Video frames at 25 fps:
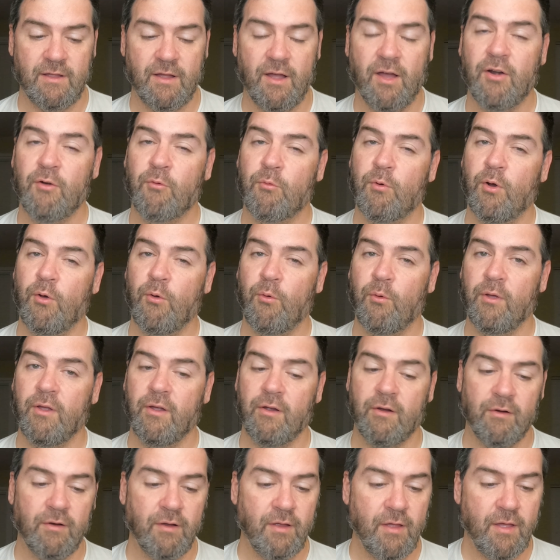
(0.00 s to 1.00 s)
On a roll
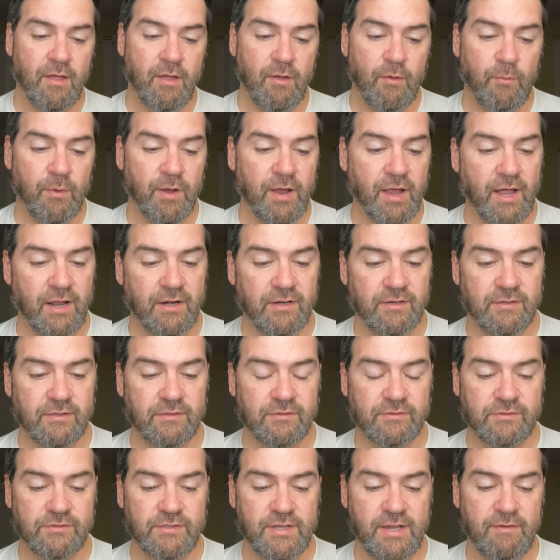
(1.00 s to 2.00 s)
here. We got
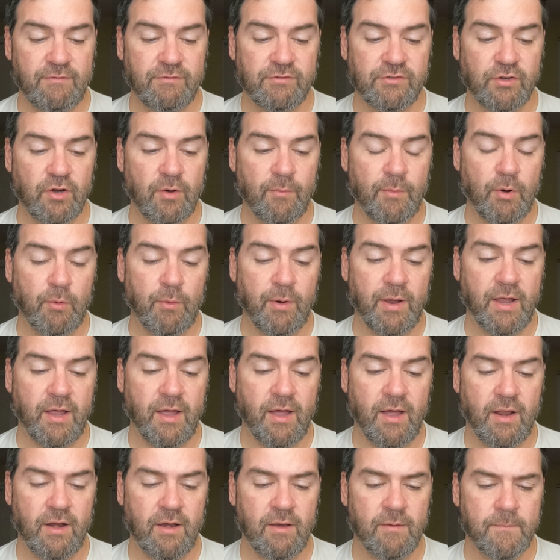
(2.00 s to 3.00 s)
Steve Surber, we
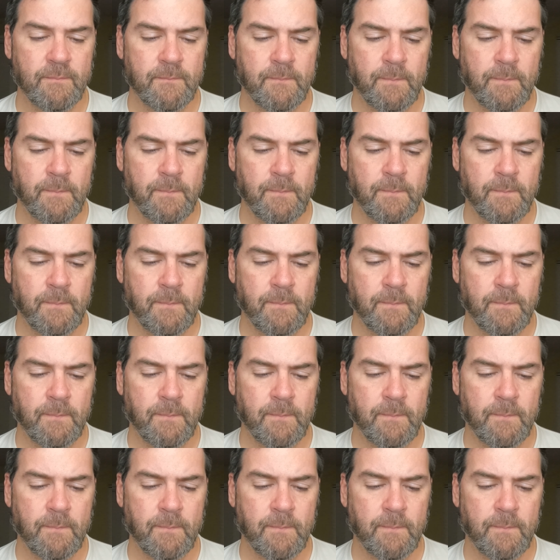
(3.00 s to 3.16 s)
got